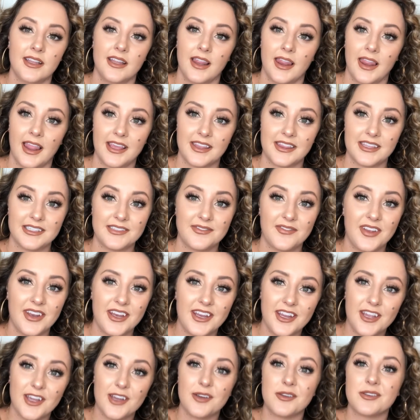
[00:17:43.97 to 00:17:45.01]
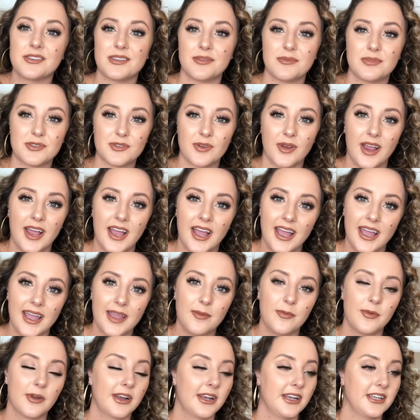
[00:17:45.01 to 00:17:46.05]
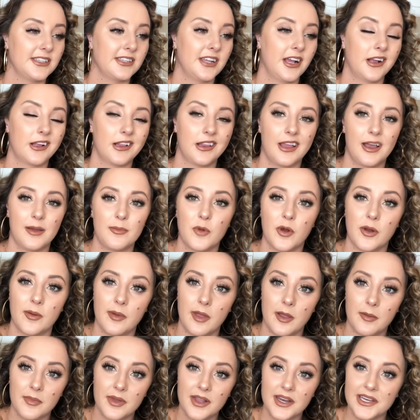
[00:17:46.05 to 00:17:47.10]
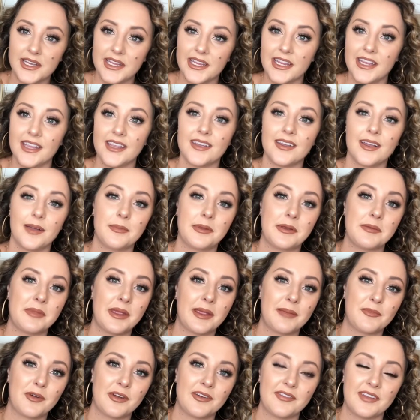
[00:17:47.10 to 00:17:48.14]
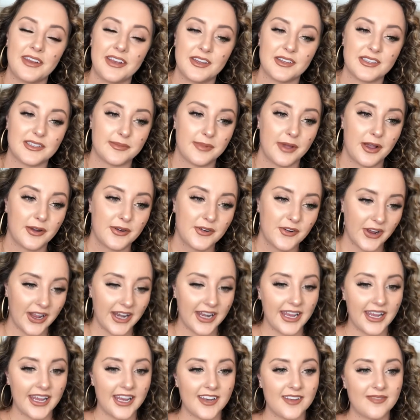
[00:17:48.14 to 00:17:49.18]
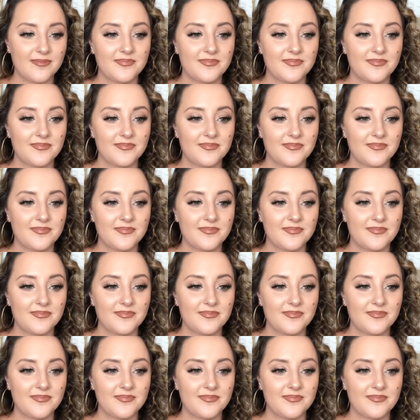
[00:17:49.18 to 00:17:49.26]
Like this video, subscribe. We're gonna talk a lot more about money. I'm gonna make more videos about credit.